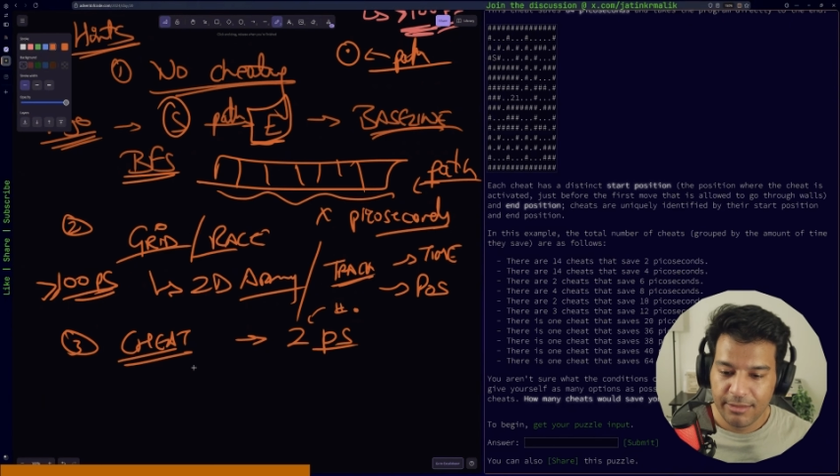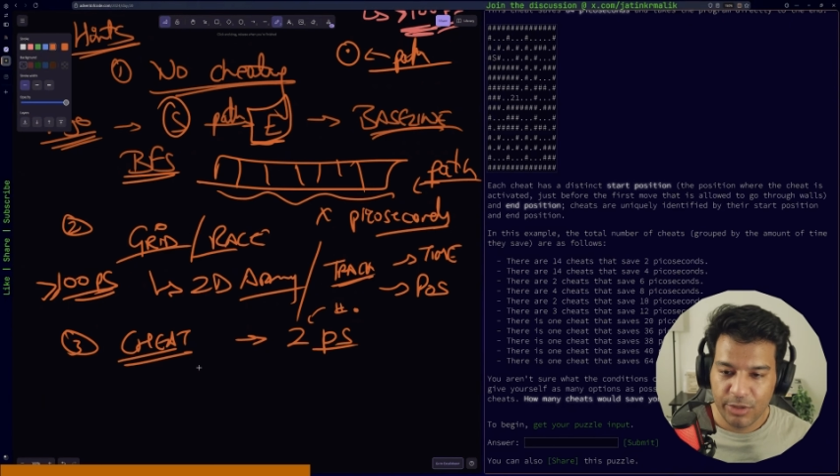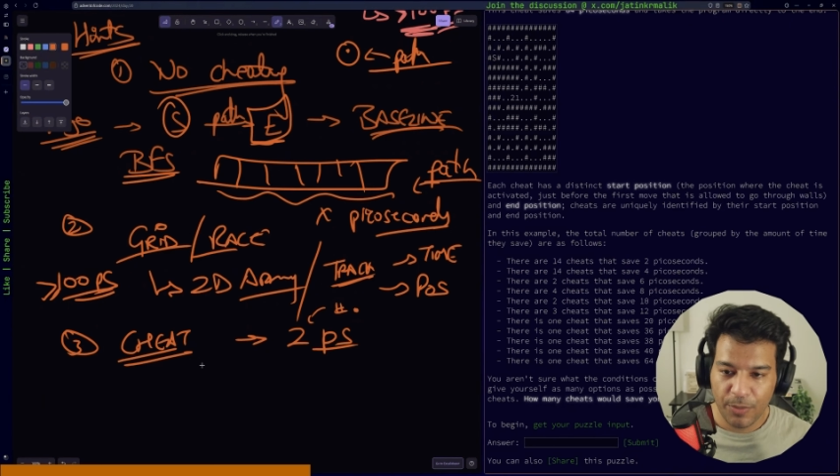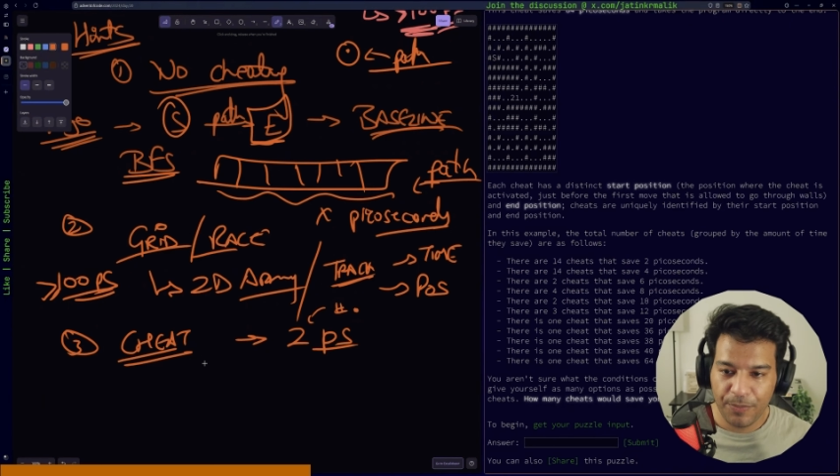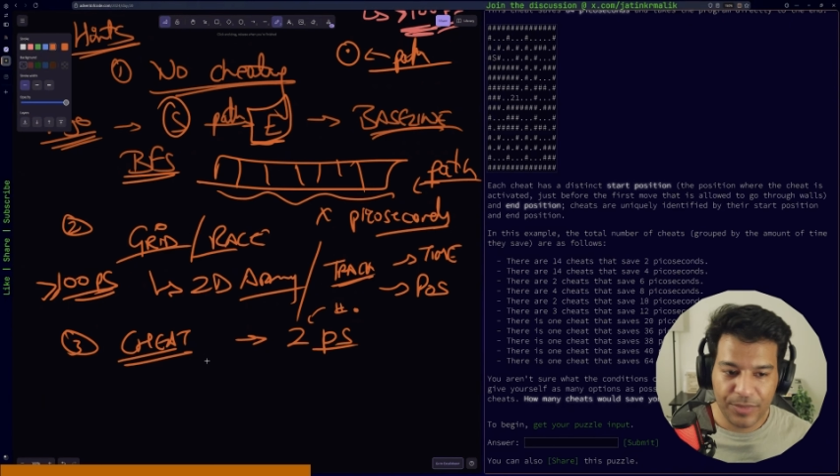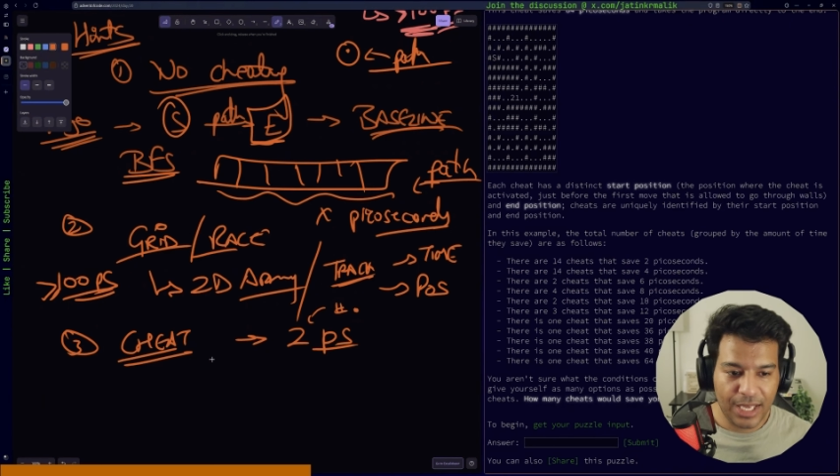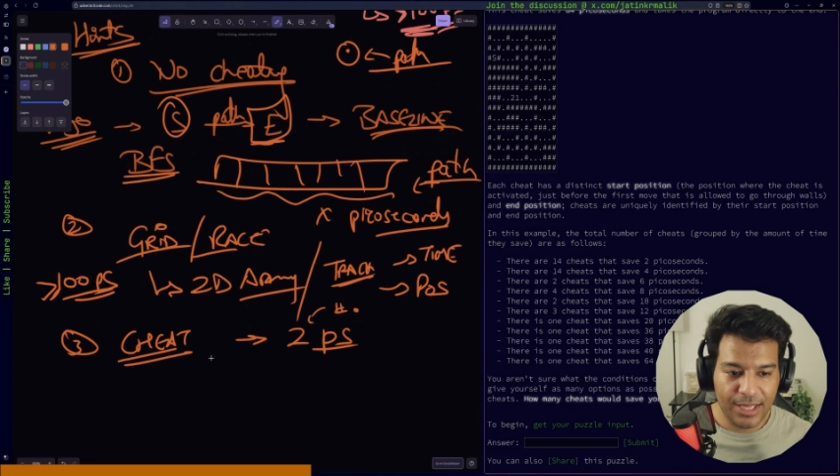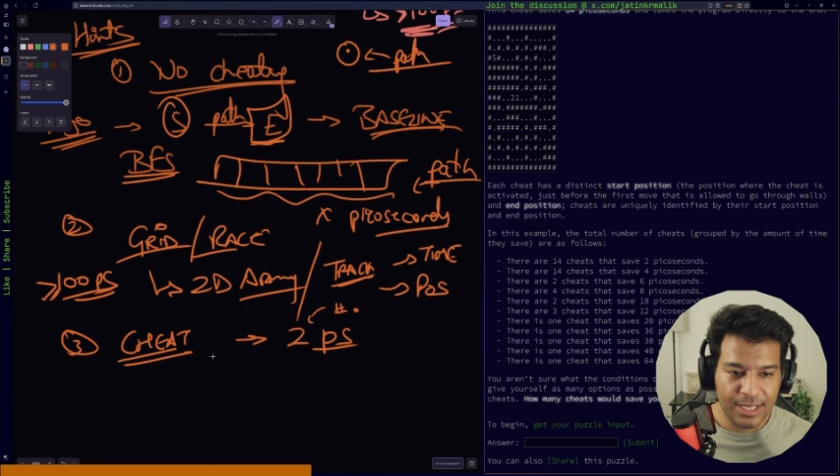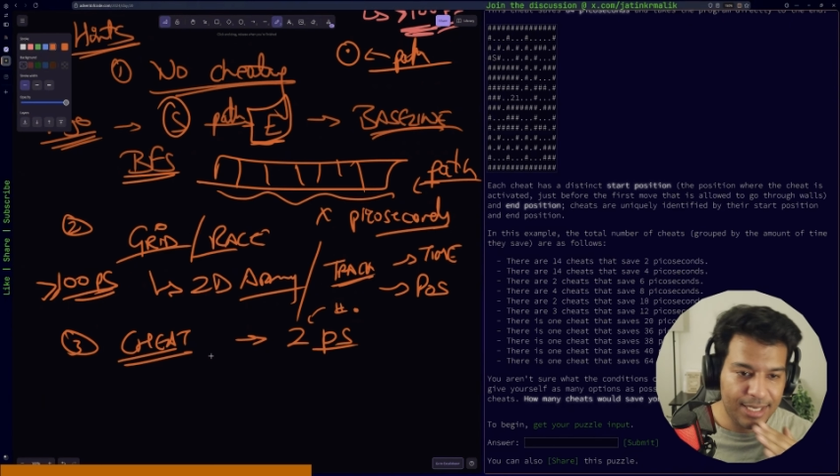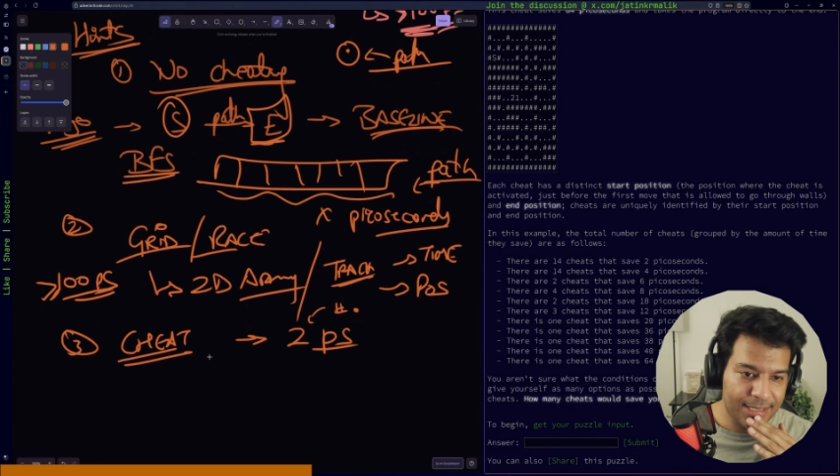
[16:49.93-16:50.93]
So
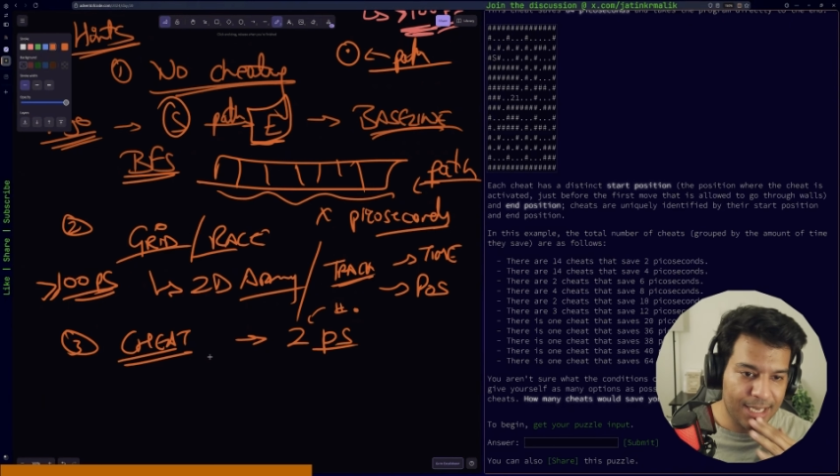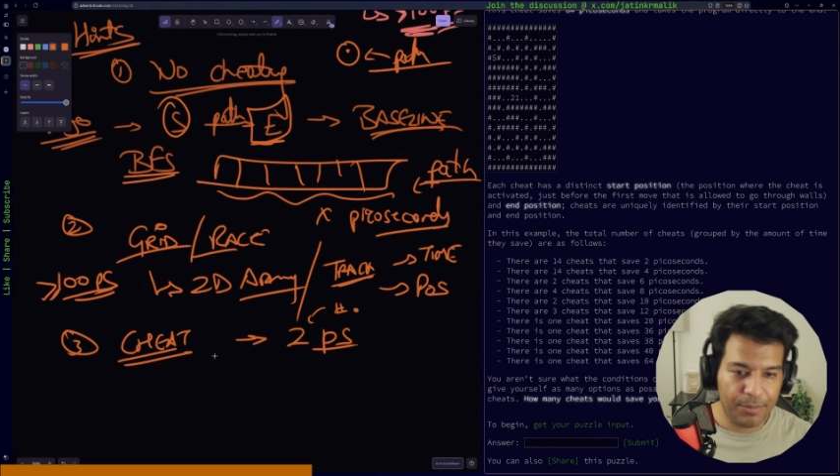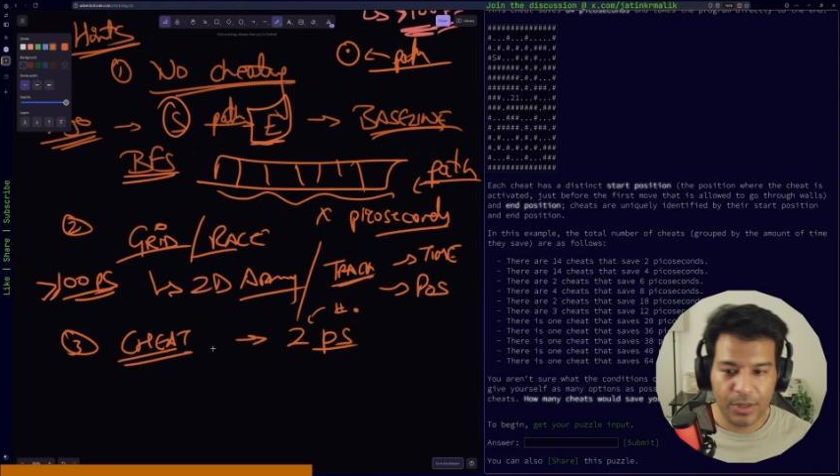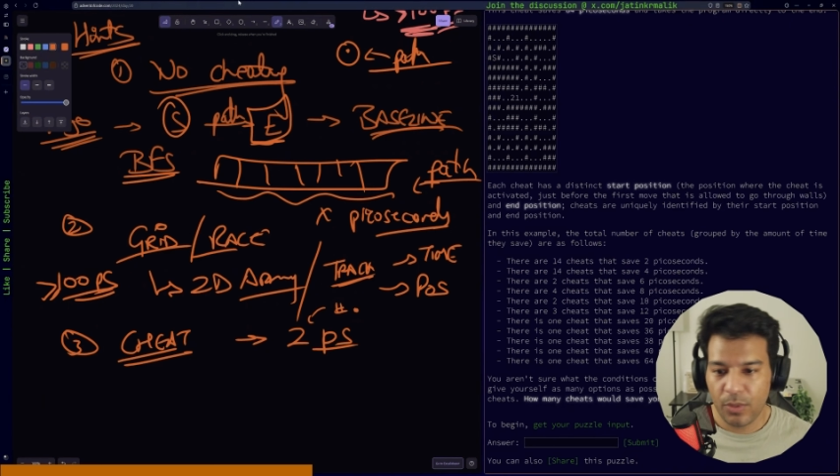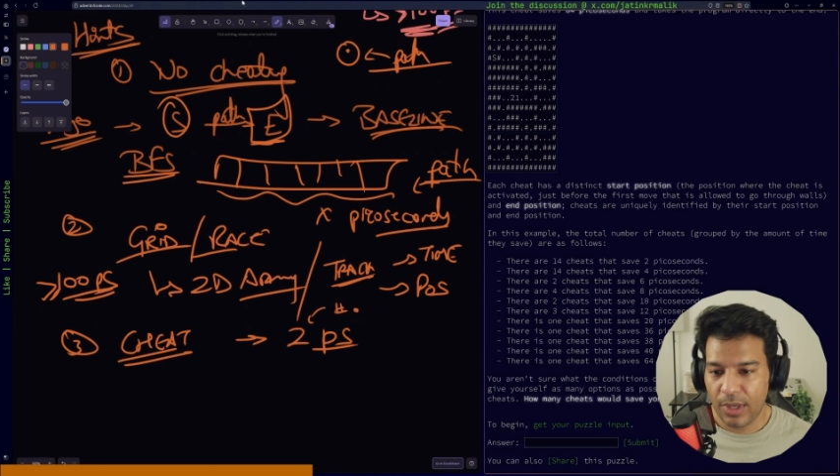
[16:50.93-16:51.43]
in this example,